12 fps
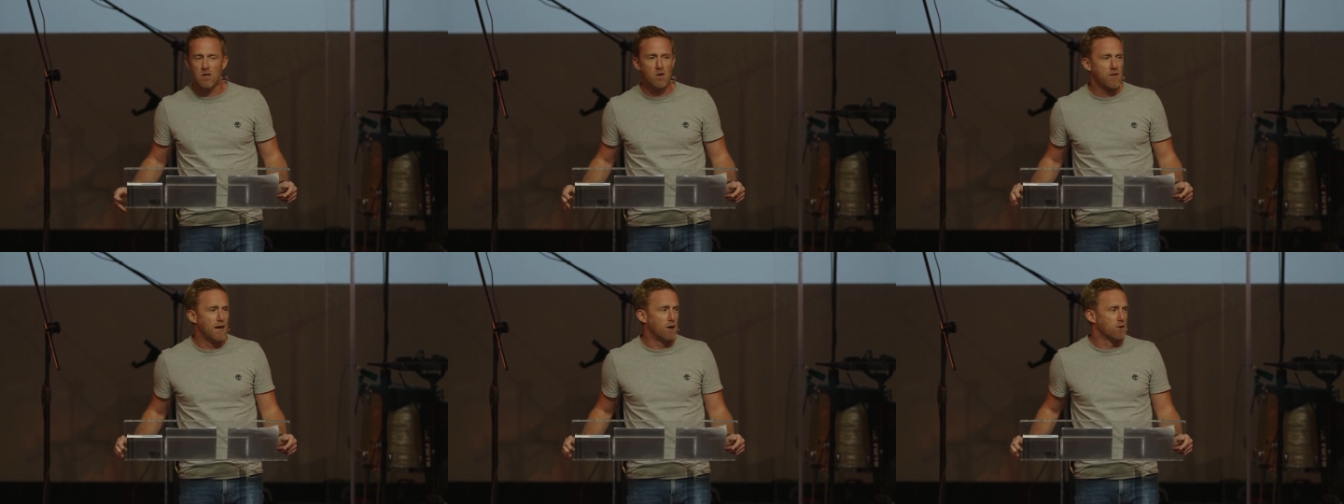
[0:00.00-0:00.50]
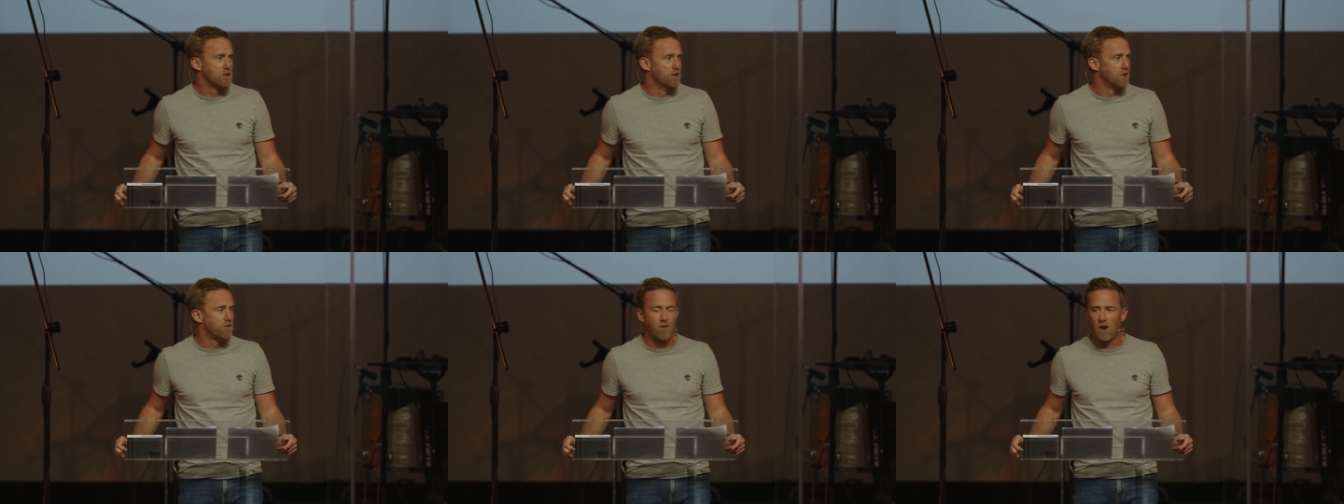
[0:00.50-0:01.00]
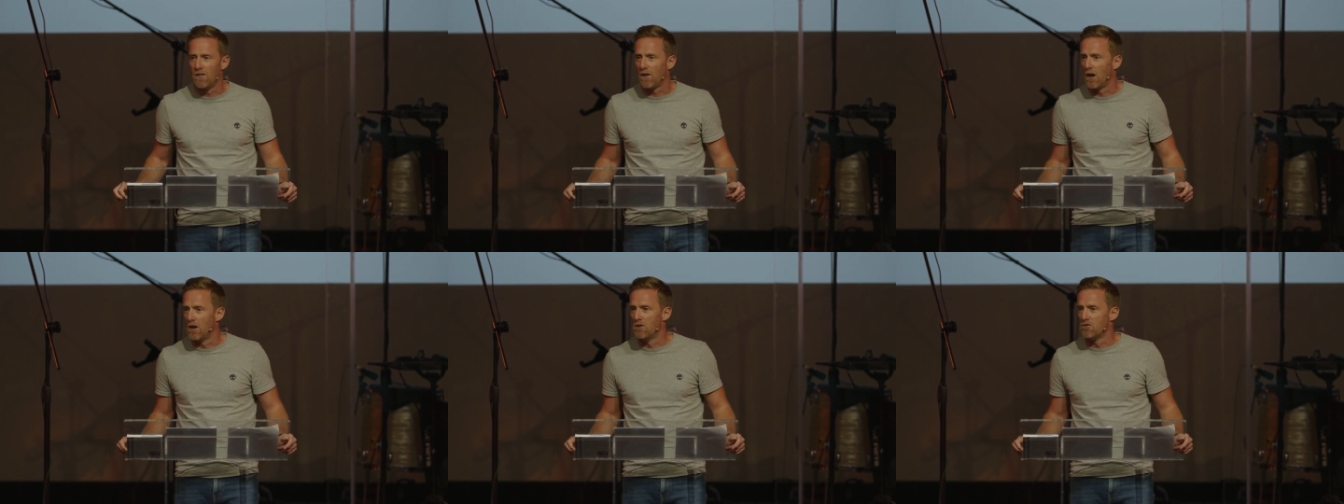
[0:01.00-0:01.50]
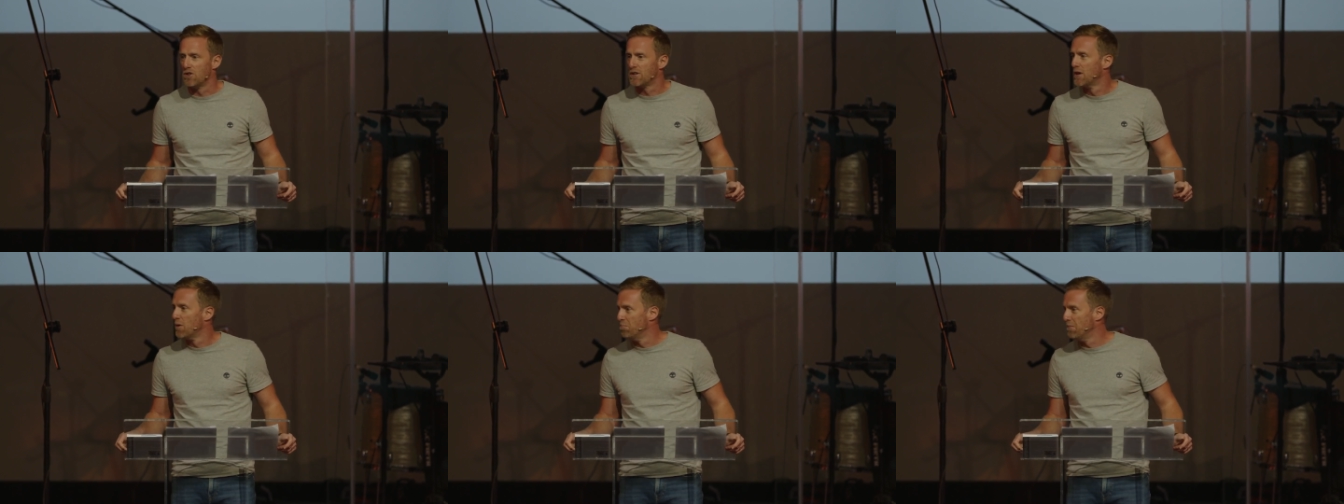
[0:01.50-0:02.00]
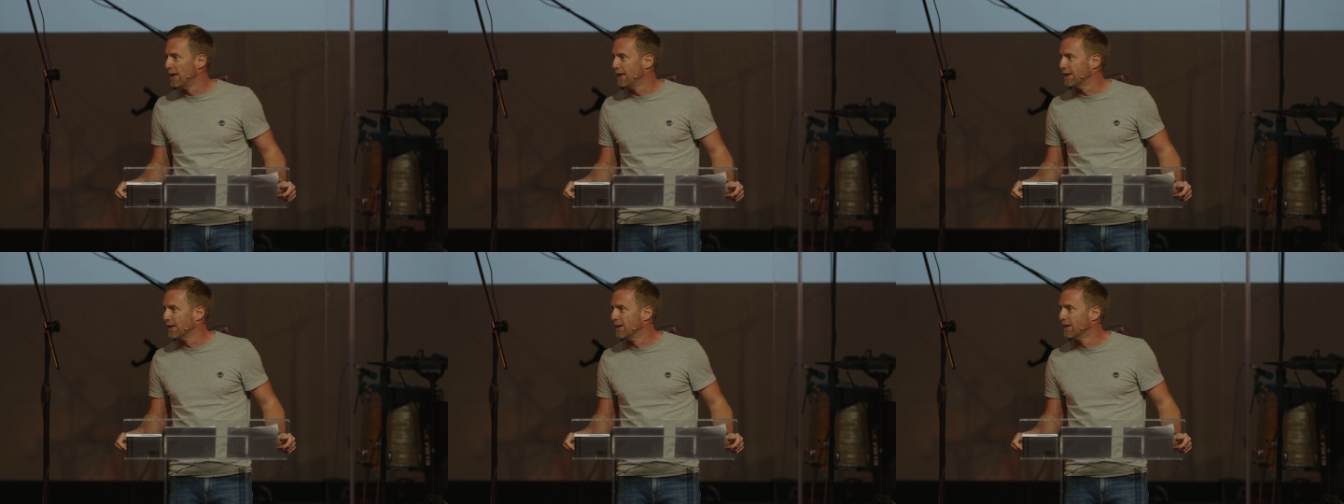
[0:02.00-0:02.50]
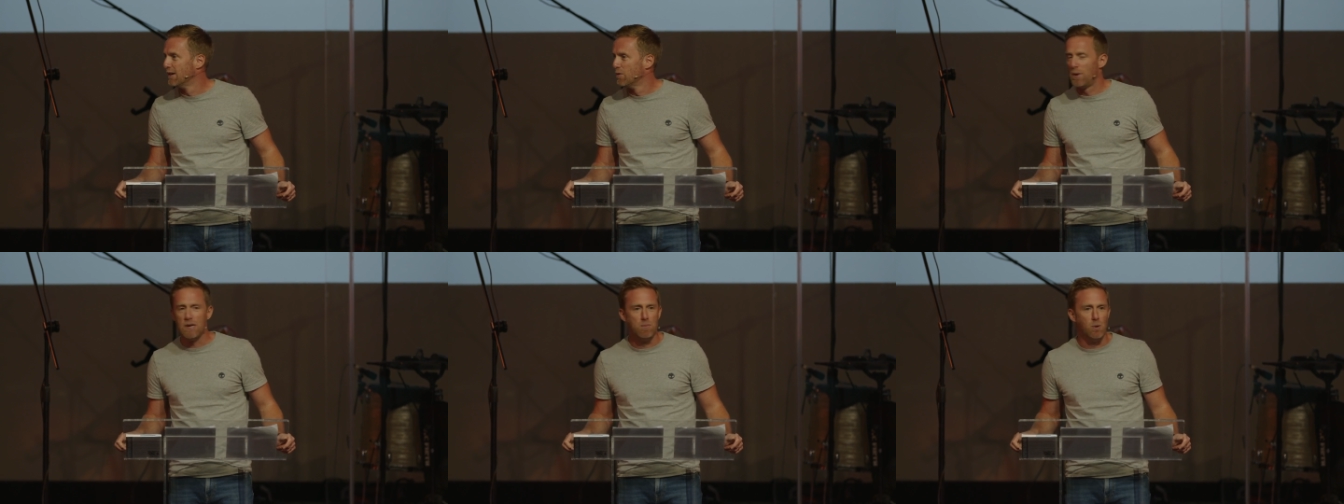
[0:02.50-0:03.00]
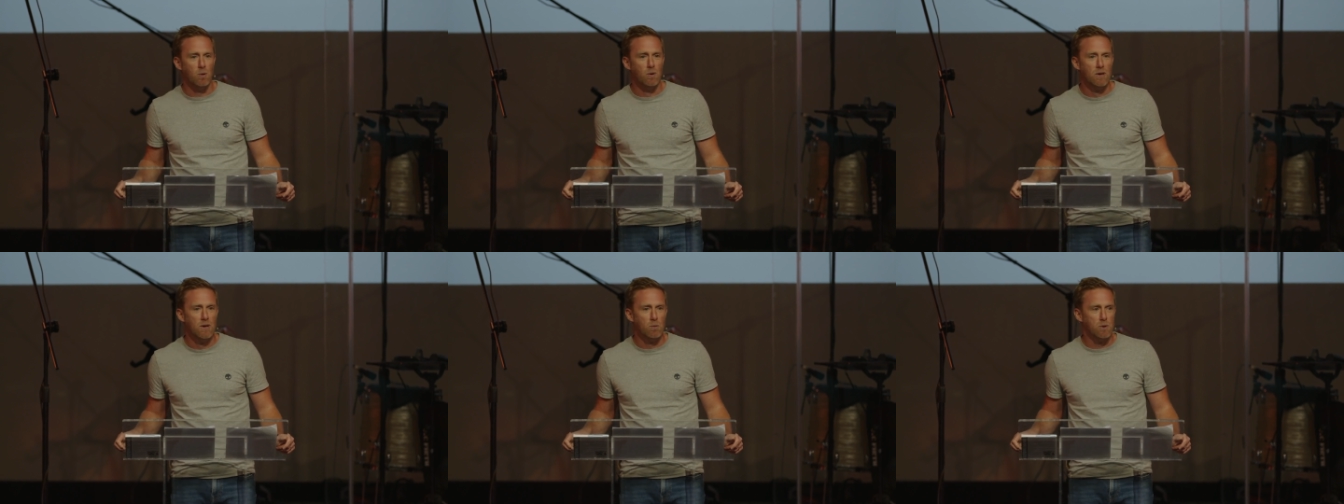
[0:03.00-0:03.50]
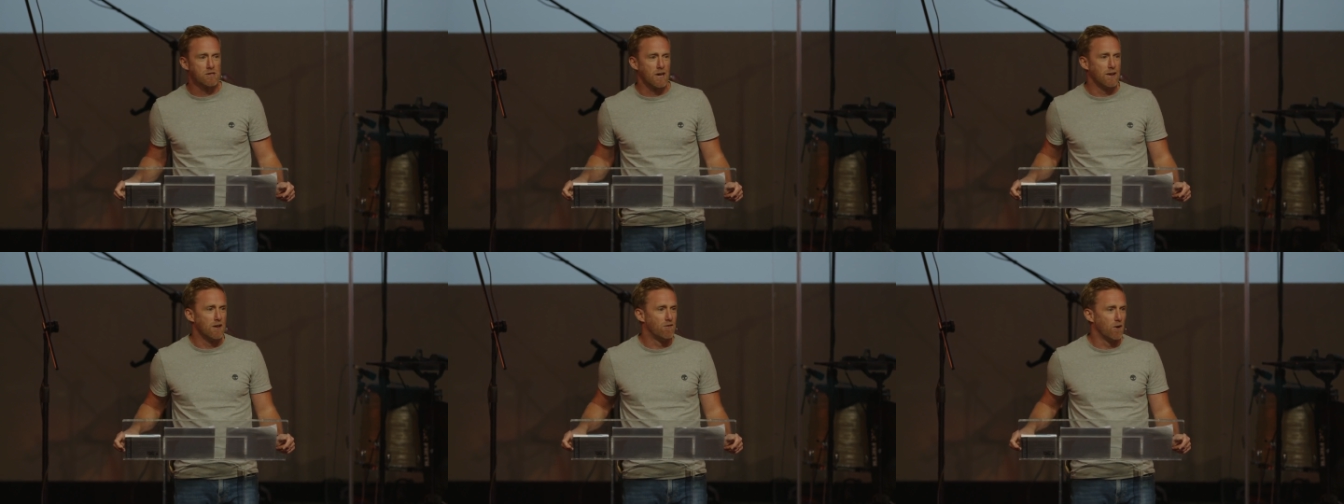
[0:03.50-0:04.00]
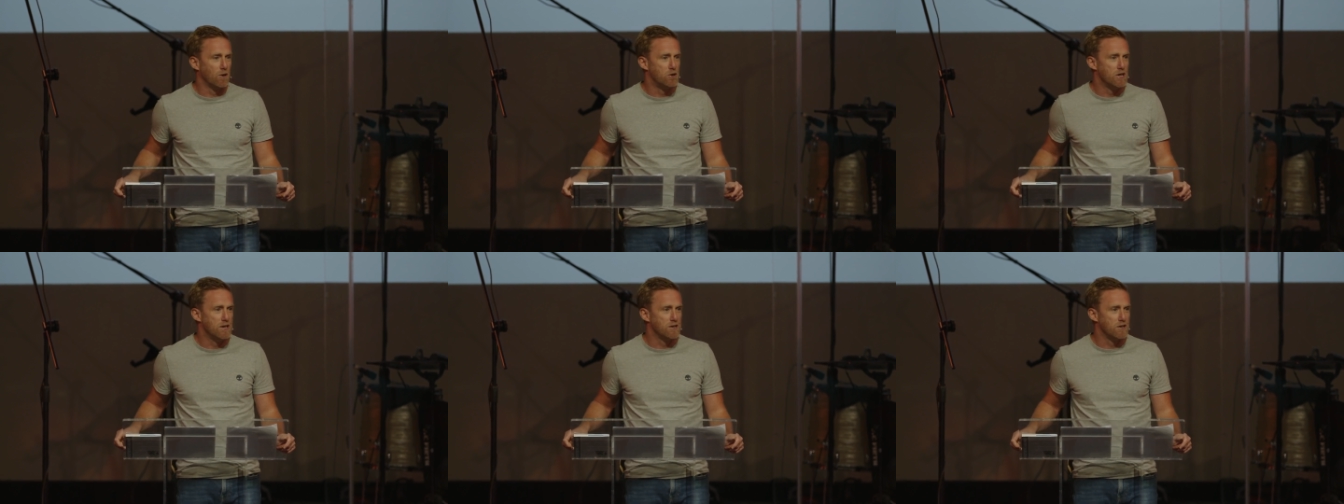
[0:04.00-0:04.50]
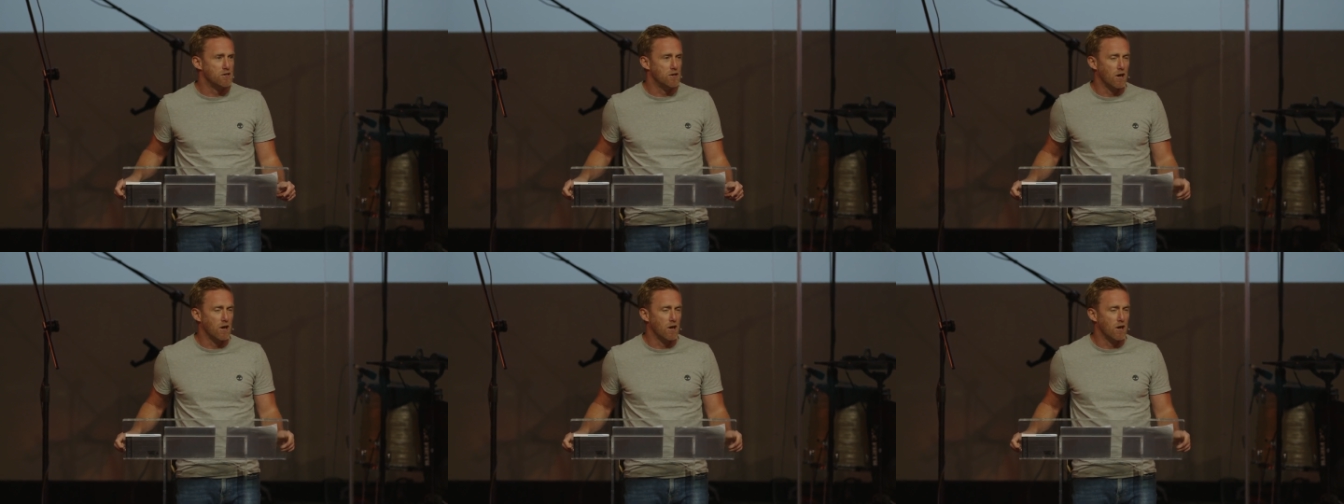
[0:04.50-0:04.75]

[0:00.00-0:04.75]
two thousand five hundred million people would say they follow Jesus.